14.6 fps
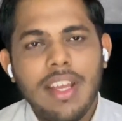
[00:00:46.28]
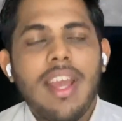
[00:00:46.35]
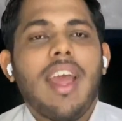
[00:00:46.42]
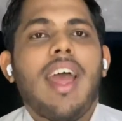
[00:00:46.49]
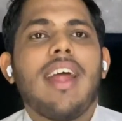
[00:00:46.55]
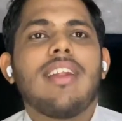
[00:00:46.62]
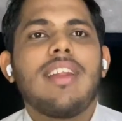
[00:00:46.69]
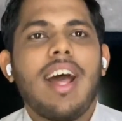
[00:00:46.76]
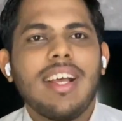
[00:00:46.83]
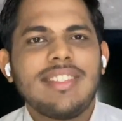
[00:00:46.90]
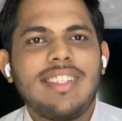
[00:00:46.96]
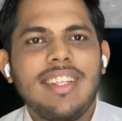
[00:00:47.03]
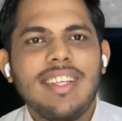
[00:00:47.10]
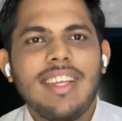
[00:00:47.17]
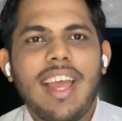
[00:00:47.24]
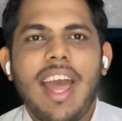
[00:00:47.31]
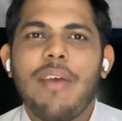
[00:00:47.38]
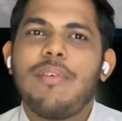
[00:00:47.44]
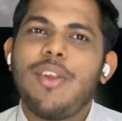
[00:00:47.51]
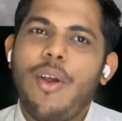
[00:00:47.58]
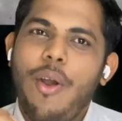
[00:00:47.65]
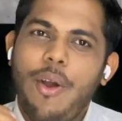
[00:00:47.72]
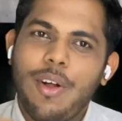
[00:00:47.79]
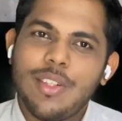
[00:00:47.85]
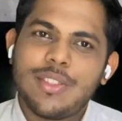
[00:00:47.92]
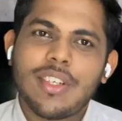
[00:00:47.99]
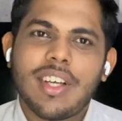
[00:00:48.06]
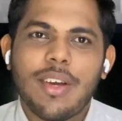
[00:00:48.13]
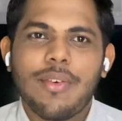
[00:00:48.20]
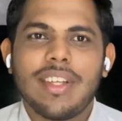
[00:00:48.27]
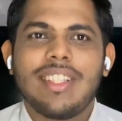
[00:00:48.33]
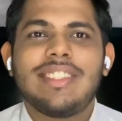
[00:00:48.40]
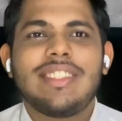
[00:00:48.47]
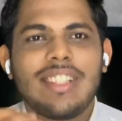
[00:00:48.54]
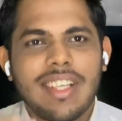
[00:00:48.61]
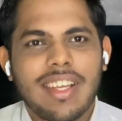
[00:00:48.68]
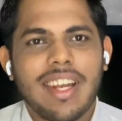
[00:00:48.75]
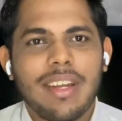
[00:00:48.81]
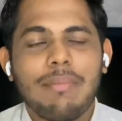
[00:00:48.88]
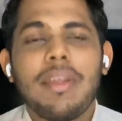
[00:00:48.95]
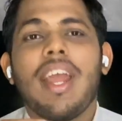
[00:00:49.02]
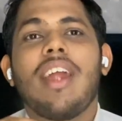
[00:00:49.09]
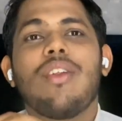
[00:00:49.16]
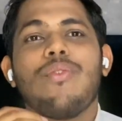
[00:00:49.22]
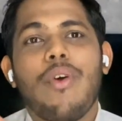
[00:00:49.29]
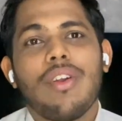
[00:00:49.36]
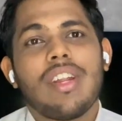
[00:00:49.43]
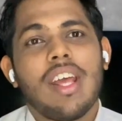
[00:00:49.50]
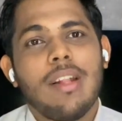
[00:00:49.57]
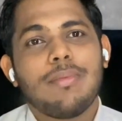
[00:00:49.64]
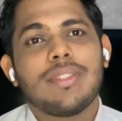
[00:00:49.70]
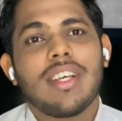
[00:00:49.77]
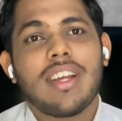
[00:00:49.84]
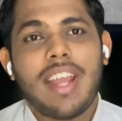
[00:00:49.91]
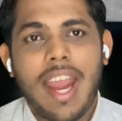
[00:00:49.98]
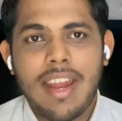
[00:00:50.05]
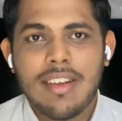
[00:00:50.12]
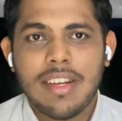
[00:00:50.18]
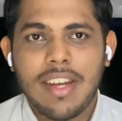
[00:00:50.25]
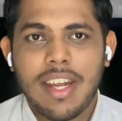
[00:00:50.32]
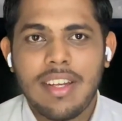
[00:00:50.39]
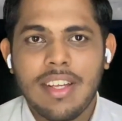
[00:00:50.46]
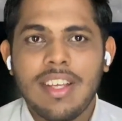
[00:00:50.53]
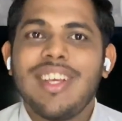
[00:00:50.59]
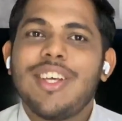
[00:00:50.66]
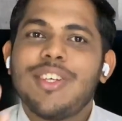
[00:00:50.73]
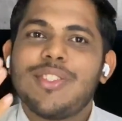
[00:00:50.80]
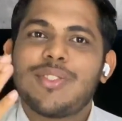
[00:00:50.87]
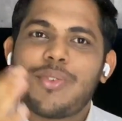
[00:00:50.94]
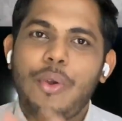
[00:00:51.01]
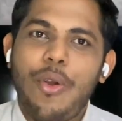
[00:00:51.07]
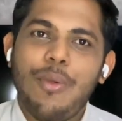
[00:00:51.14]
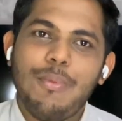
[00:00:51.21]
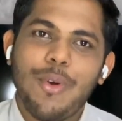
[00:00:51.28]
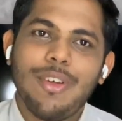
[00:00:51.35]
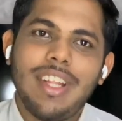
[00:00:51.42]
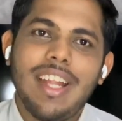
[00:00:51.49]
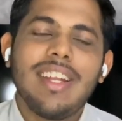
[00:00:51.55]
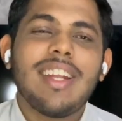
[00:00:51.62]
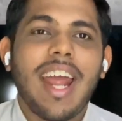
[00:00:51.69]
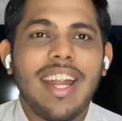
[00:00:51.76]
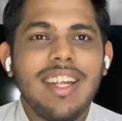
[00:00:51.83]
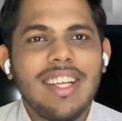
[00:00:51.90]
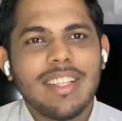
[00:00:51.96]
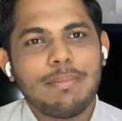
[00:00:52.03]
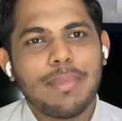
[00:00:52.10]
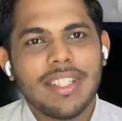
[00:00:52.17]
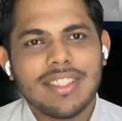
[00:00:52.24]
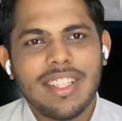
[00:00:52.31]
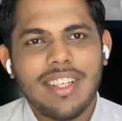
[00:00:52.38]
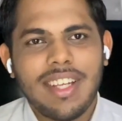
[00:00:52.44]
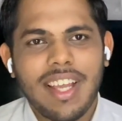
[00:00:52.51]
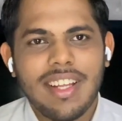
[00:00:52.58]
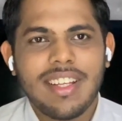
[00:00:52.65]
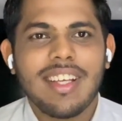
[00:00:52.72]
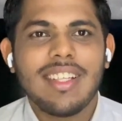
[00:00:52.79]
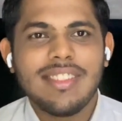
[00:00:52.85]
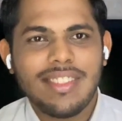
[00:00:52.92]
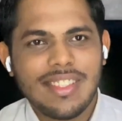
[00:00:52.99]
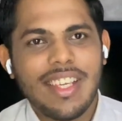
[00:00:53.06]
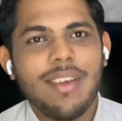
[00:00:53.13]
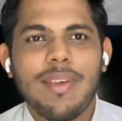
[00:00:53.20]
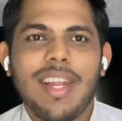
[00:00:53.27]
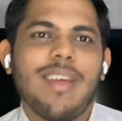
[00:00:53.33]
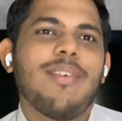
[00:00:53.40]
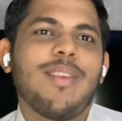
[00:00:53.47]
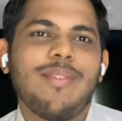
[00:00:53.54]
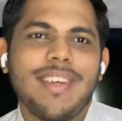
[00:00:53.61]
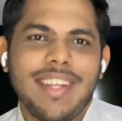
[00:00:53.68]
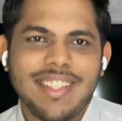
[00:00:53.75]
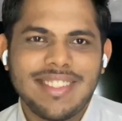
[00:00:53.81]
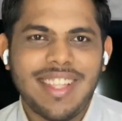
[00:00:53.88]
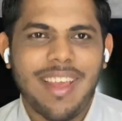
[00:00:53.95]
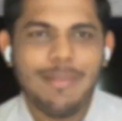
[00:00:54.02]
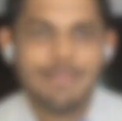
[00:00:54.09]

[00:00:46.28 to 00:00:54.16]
And lastly, I will also cover the secret behind what helps a candidate score more than 90th percentile in CFA Level 1 exam.